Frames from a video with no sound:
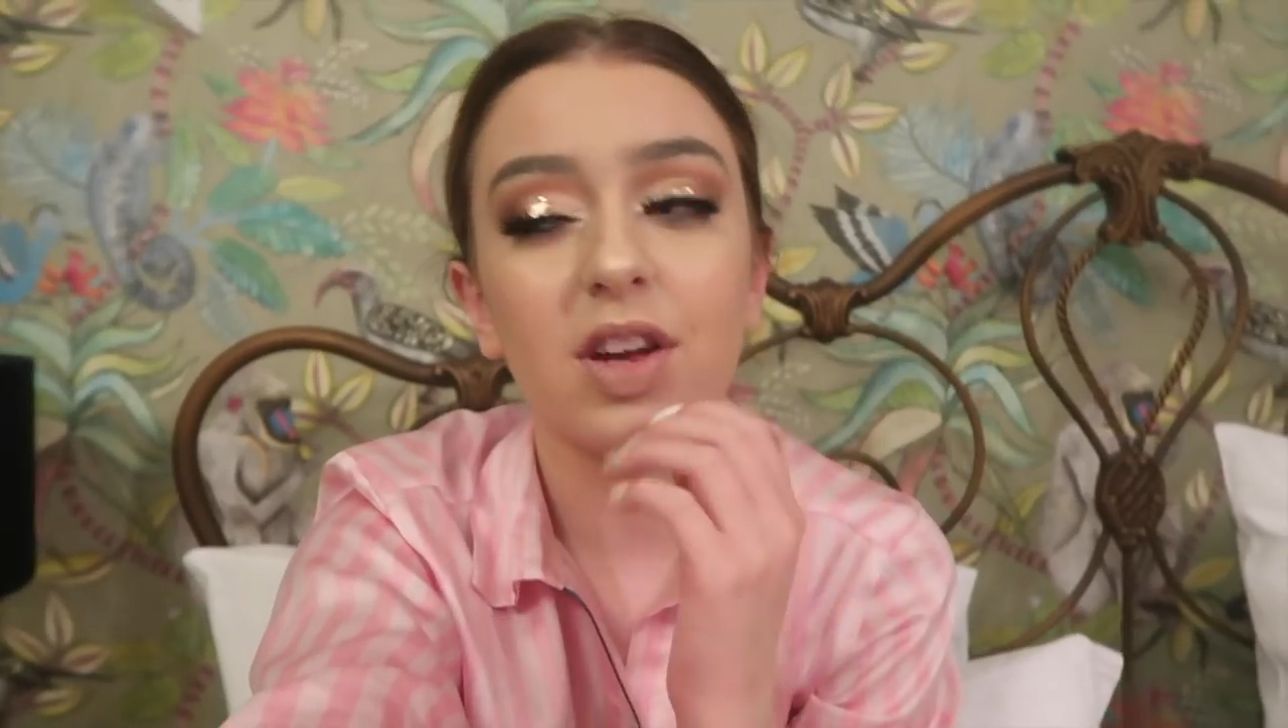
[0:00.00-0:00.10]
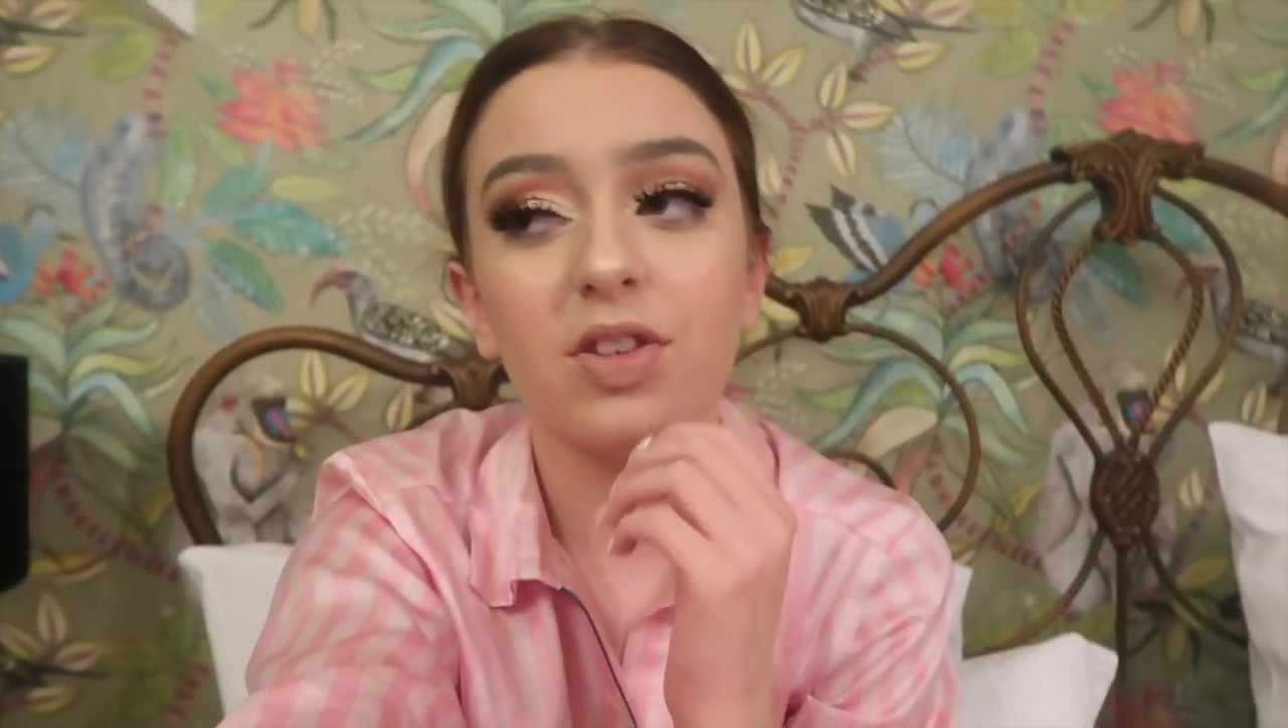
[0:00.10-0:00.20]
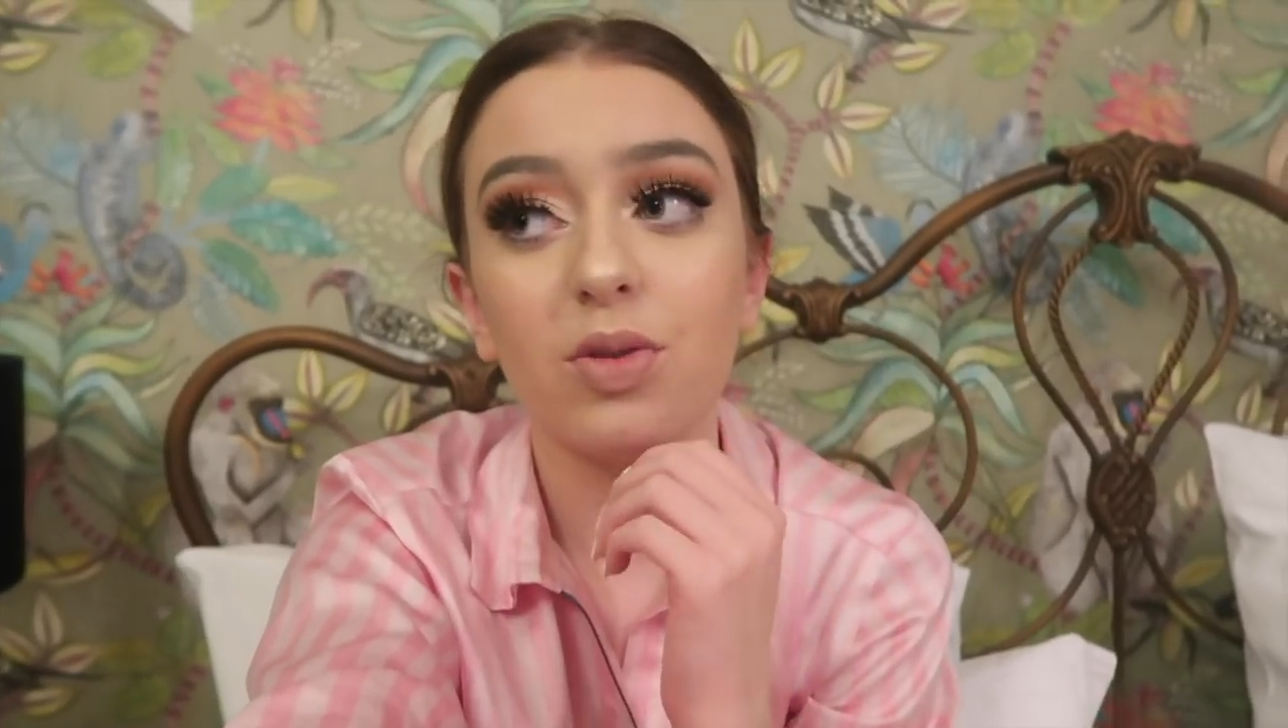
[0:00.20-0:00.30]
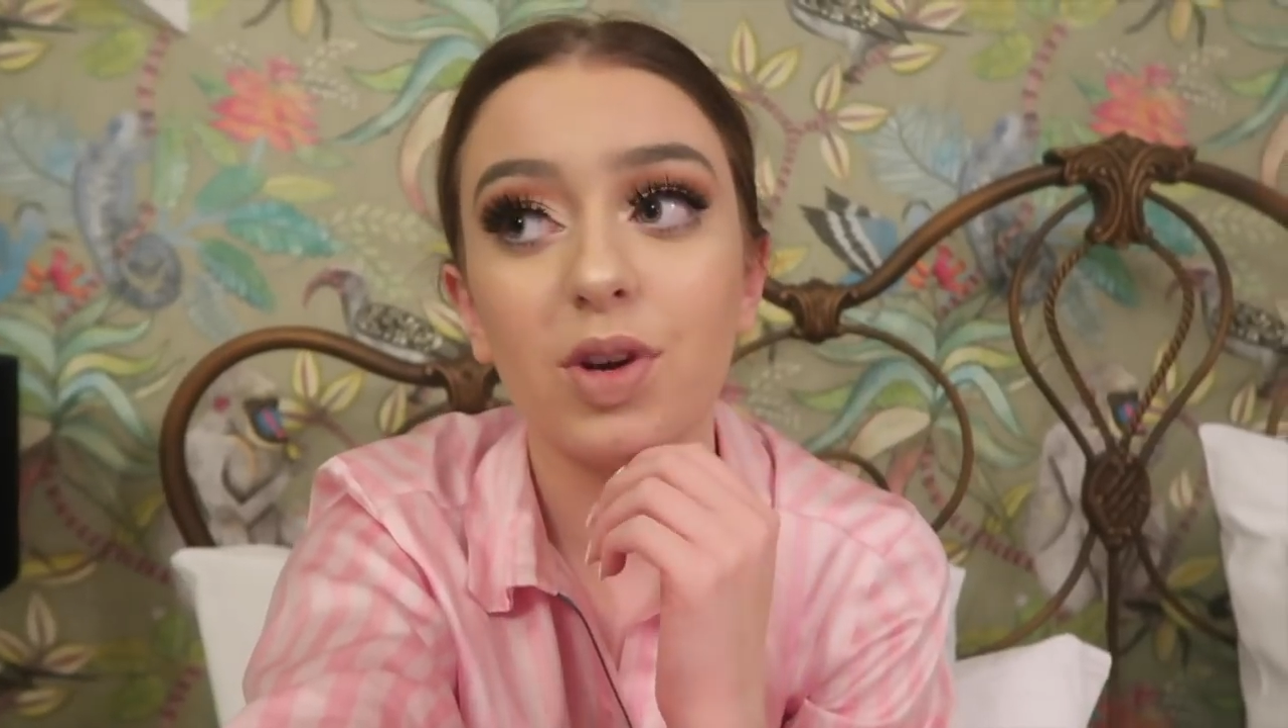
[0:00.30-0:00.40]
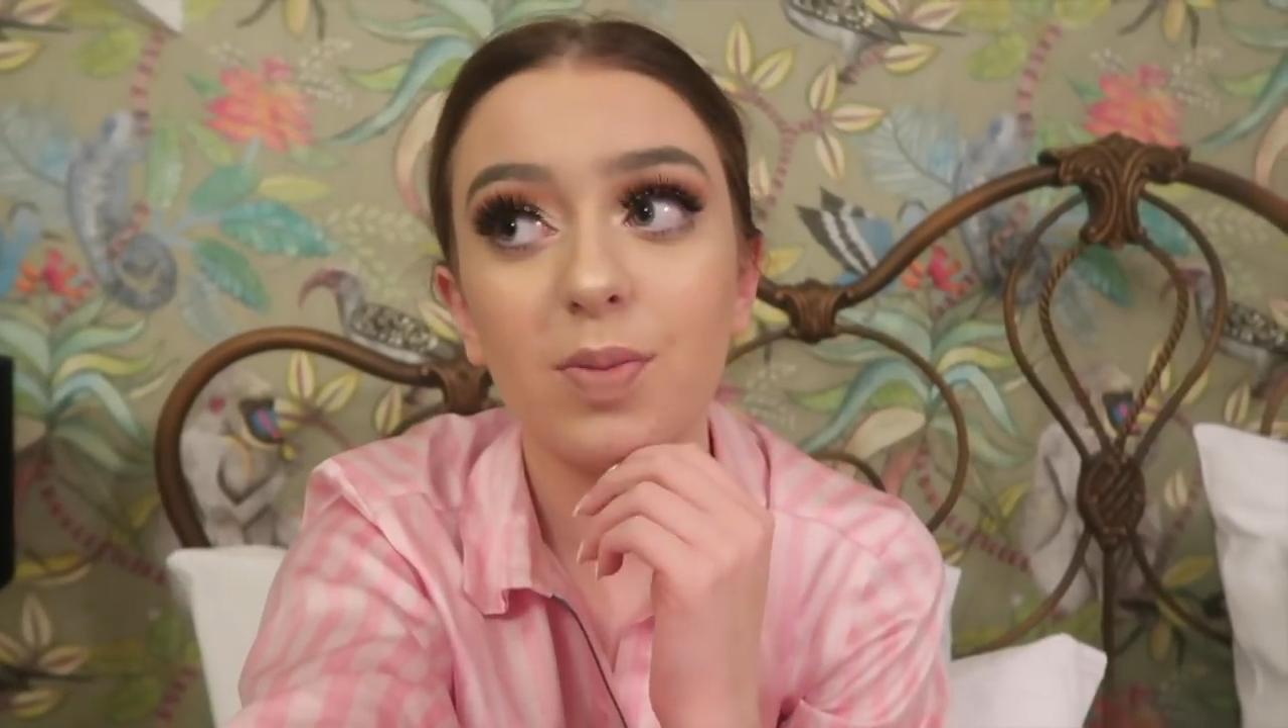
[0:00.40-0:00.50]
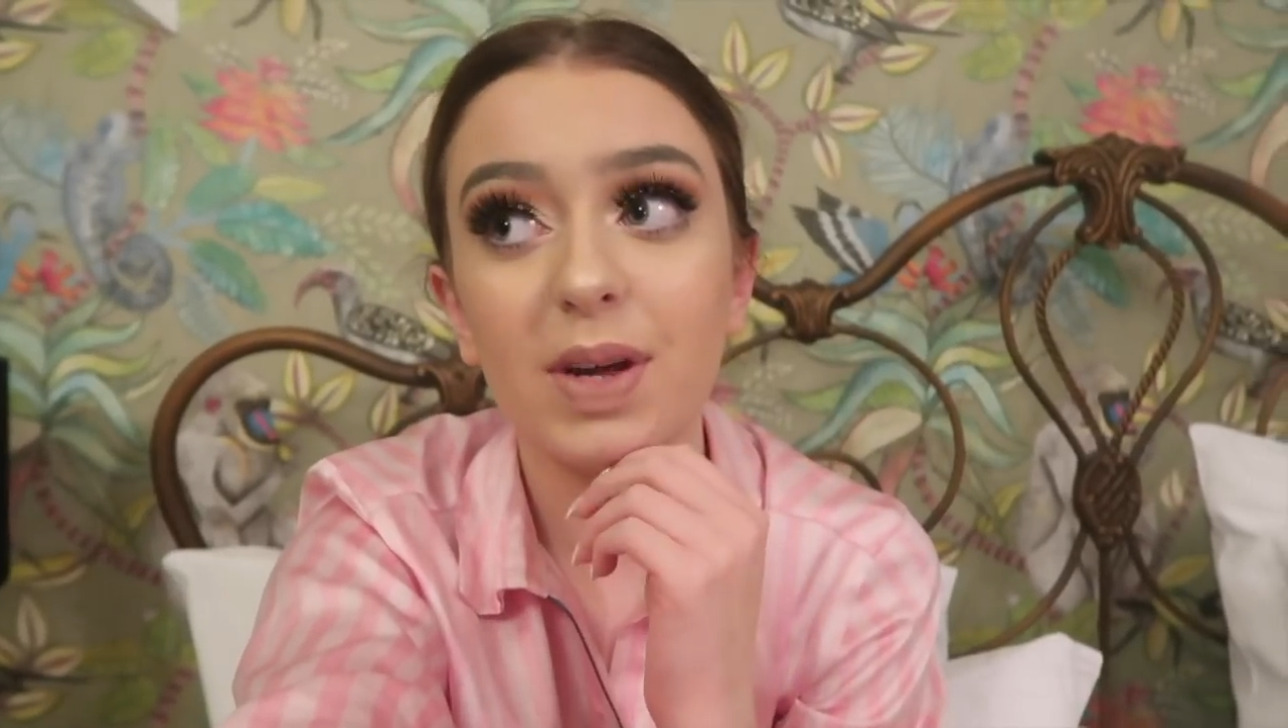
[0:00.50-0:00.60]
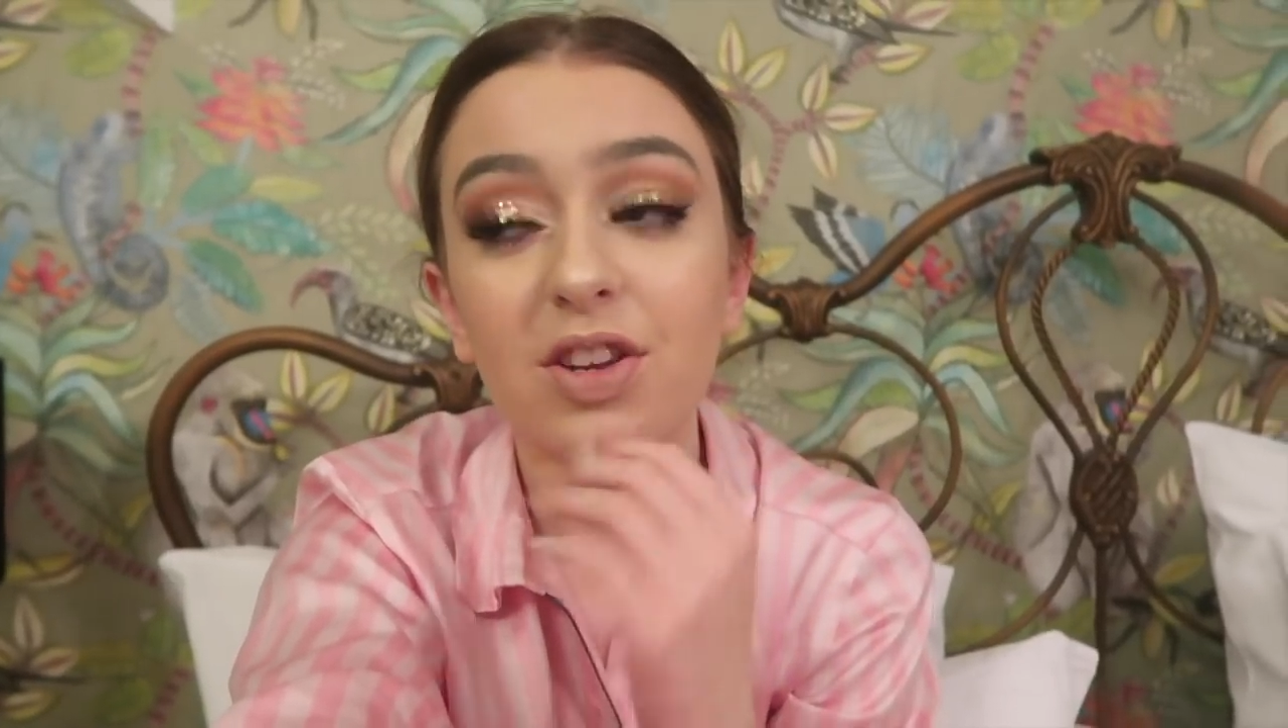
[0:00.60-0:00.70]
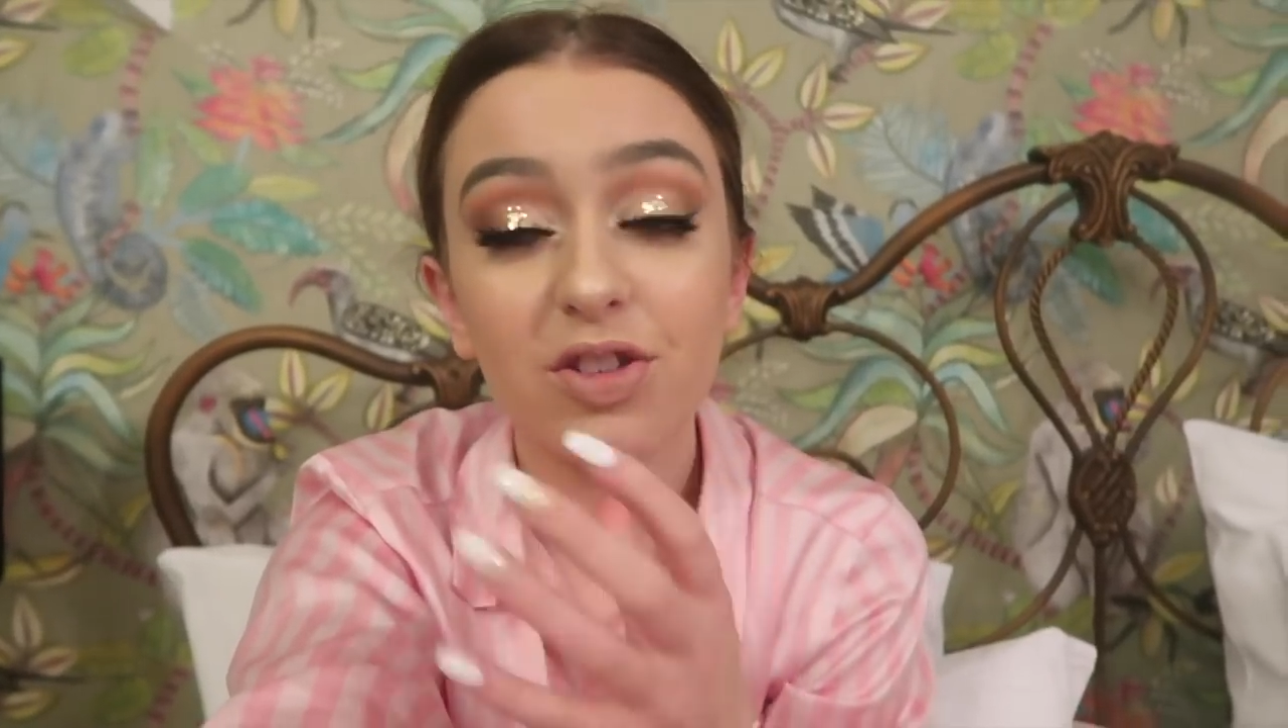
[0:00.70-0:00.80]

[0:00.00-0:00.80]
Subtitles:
it has annoyed me.